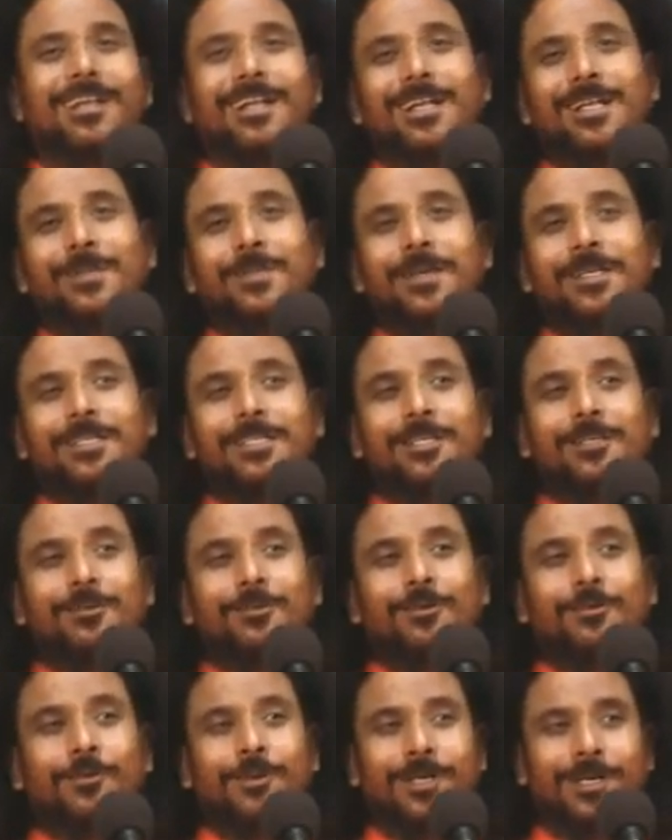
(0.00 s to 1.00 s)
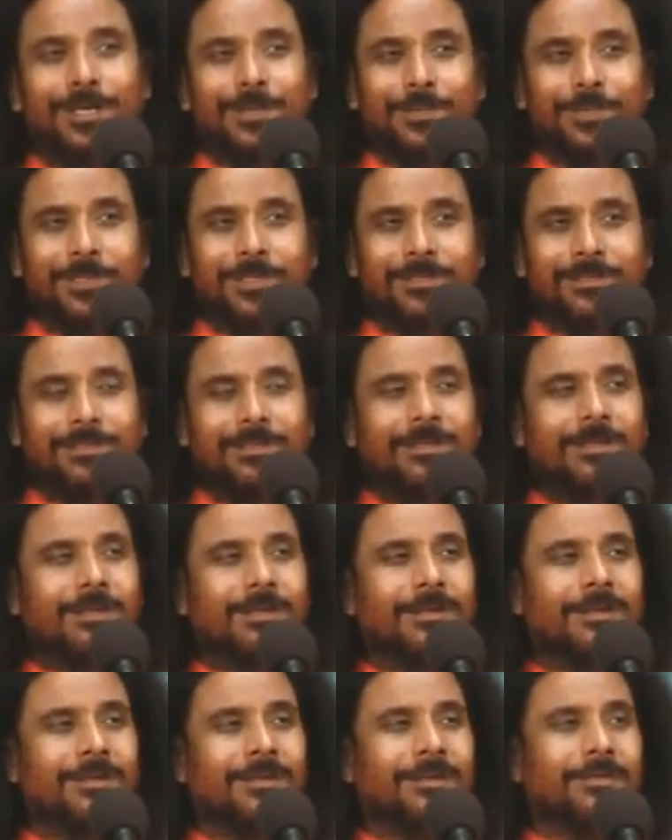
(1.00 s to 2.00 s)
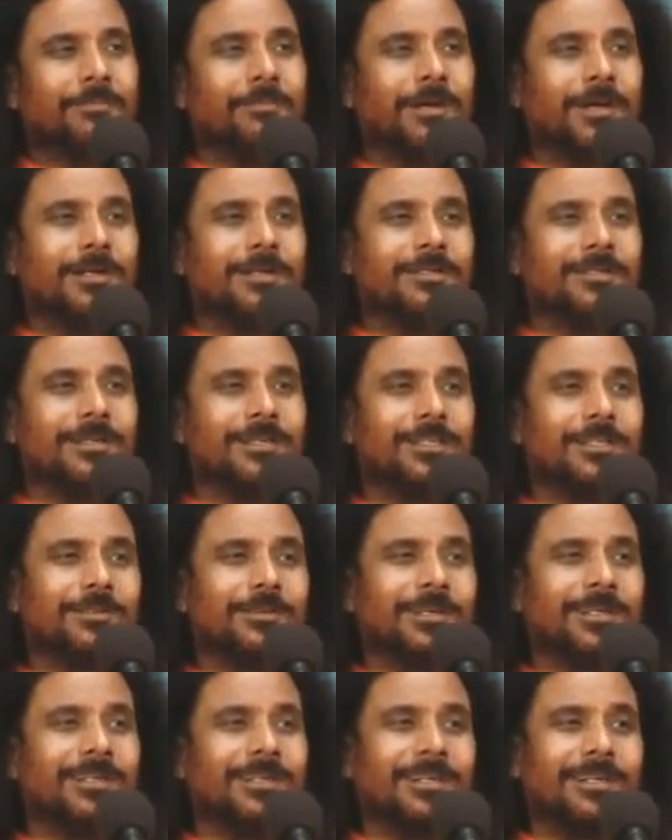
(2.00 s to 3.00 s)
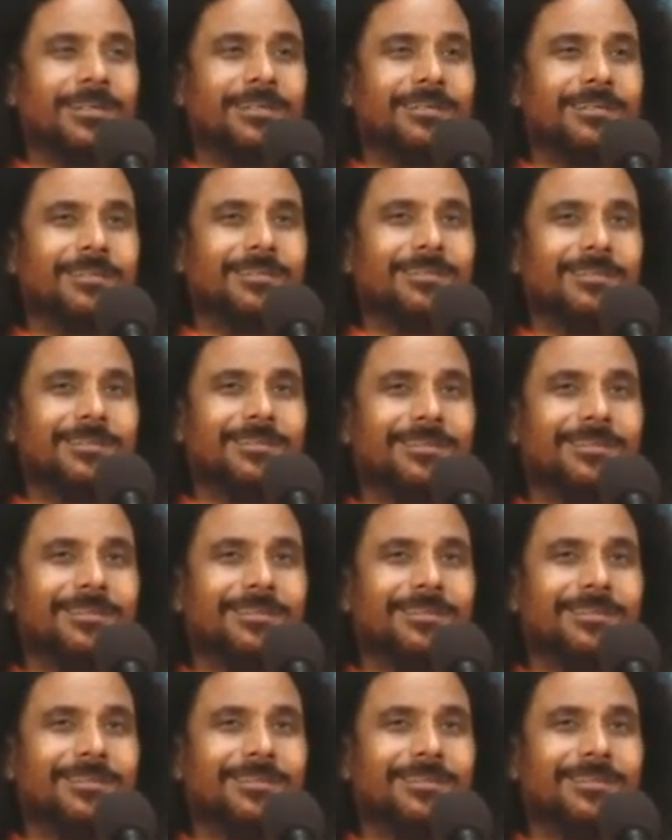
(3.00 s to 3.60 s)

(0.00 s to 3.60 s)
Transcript: Lahiri Mahasaya told, what happens? Master, you are dead.